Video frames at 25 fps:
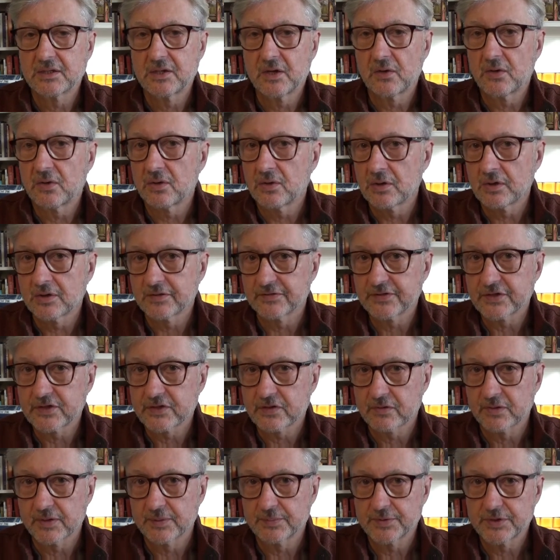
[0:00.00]
the whole of
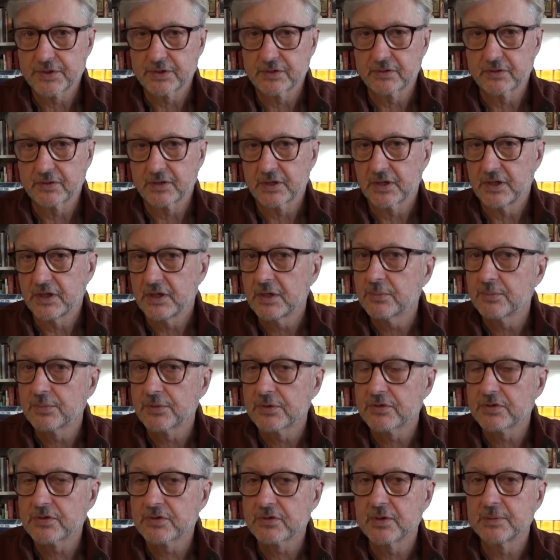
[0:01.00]
Scripture, the
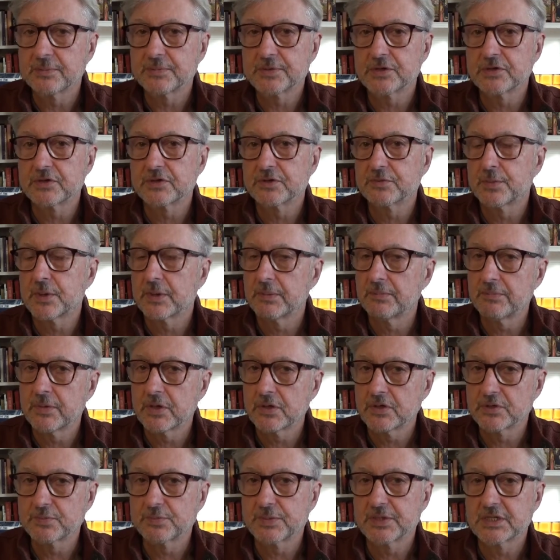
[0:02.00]
Hebrew Scriptures, but
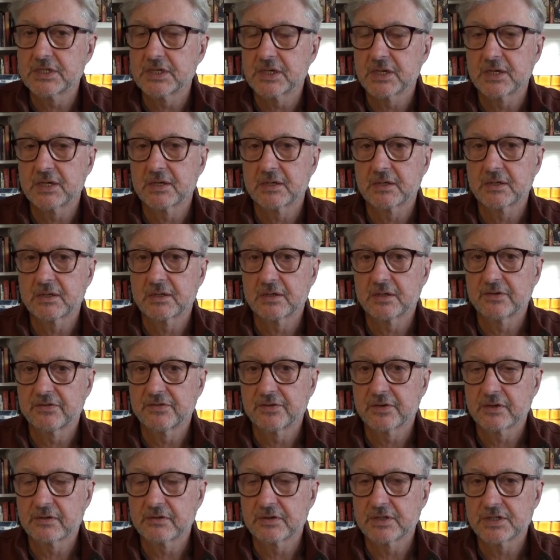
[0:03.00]
most particularly
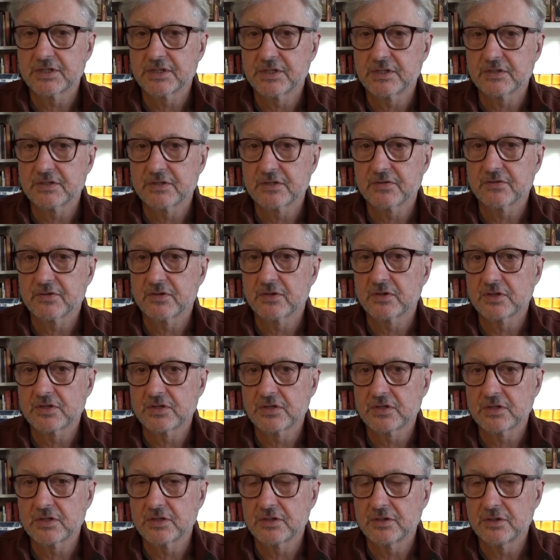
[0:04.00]
for Christians, of
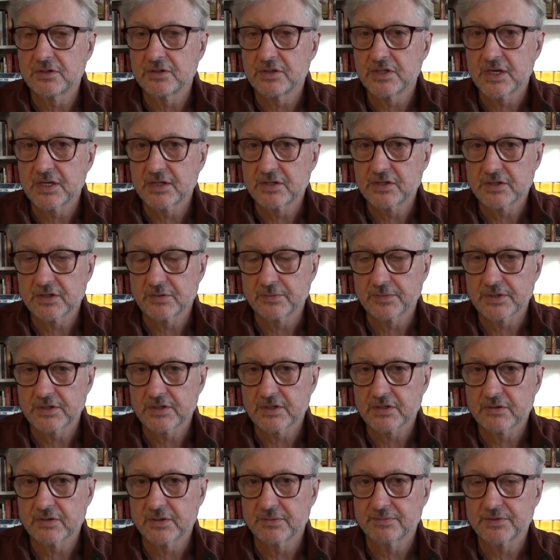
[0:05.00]
course, the New Testament
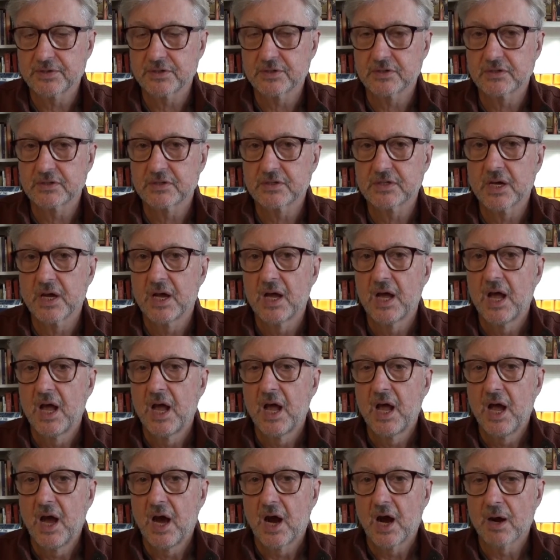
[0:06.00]
Scriptures,
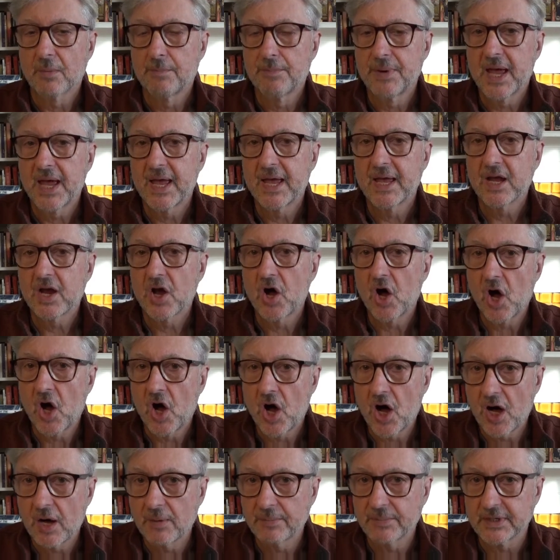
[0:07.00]
are paying
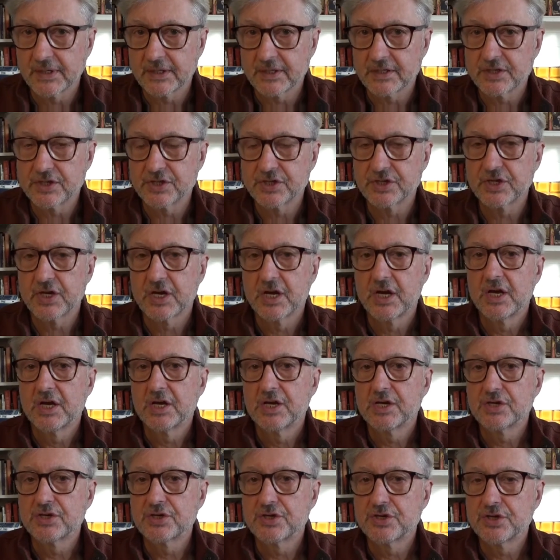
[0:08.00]
homage
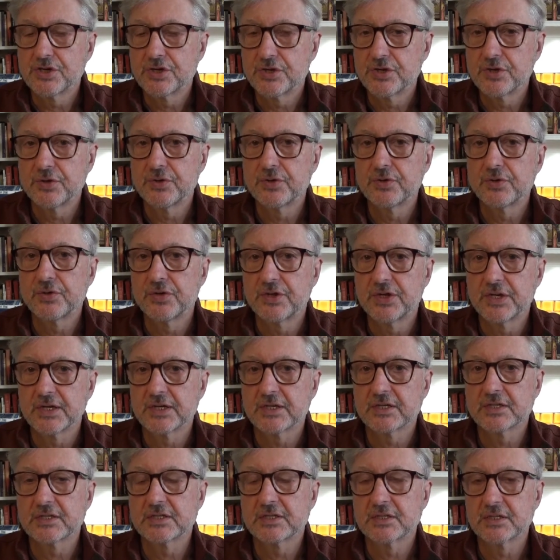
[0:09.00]
to
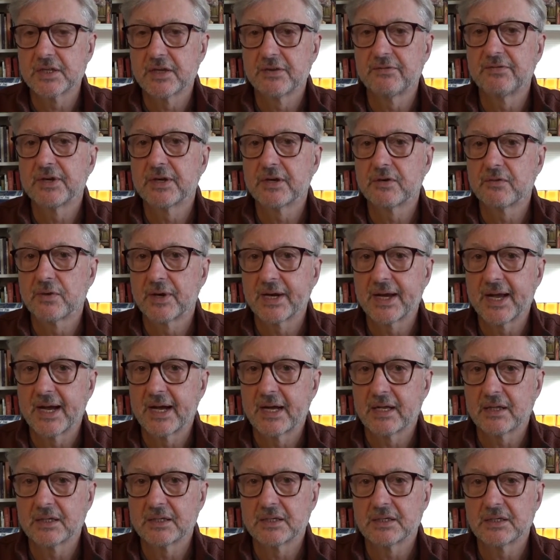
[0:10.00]
this living
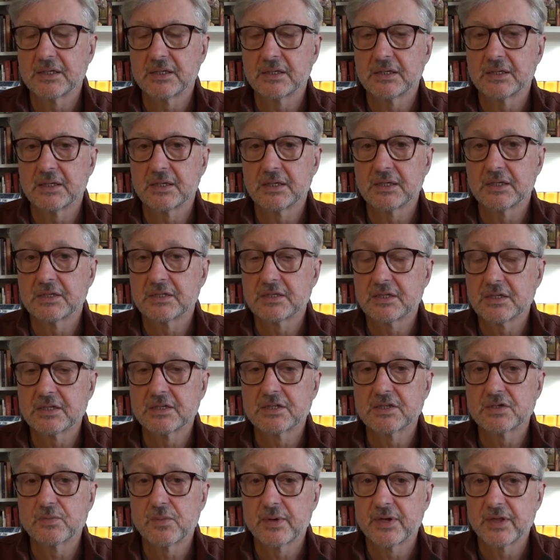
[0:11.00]
reality that
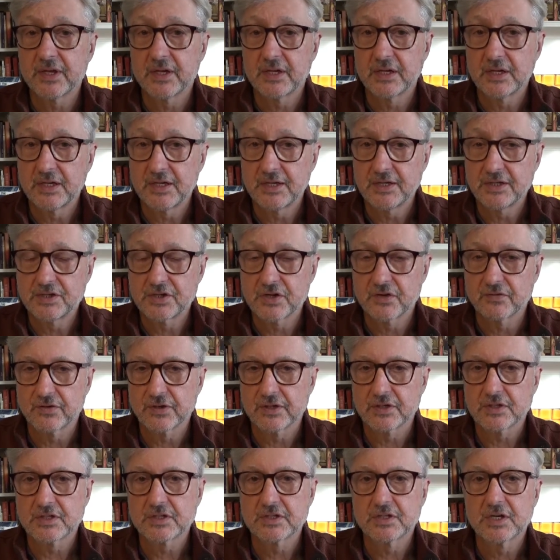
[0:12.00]
exists within each of
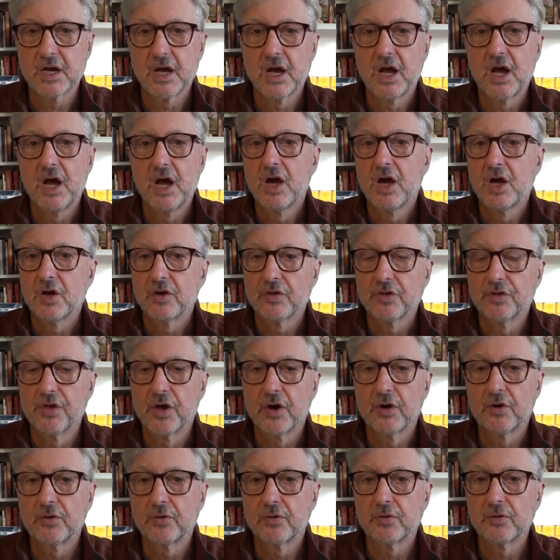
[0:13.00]
us.
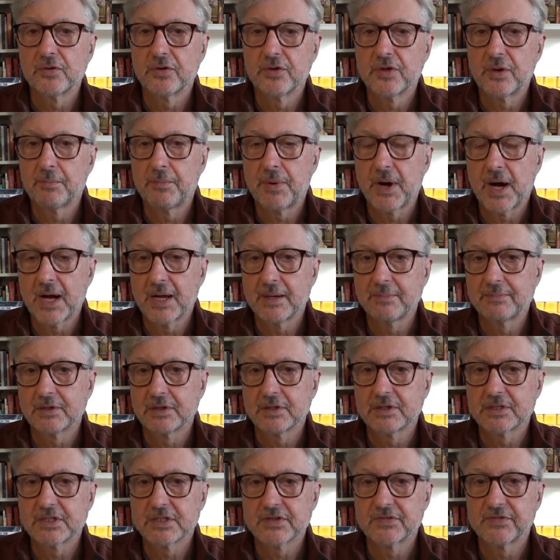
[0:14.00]
Though the
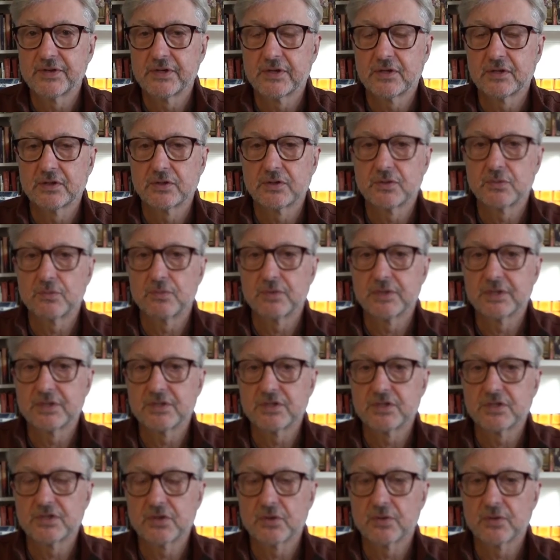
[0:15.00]
Bible is filled with
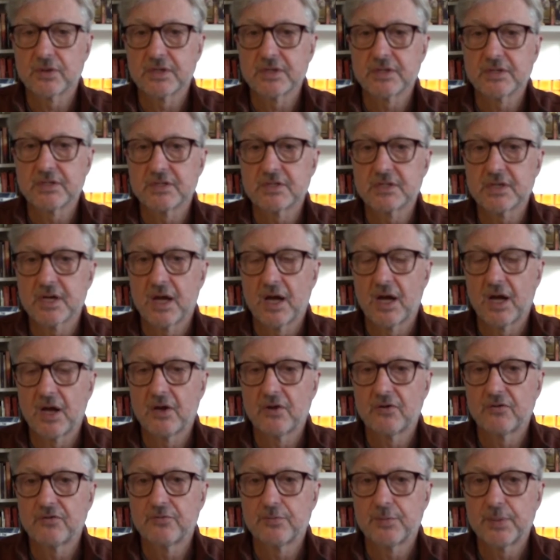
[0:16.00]
stories
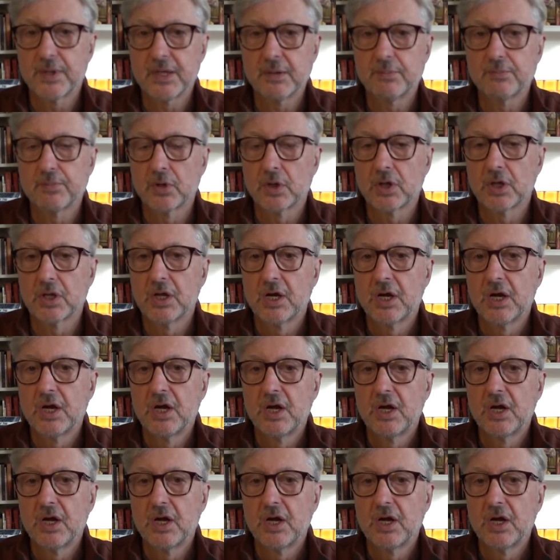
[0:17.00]
of people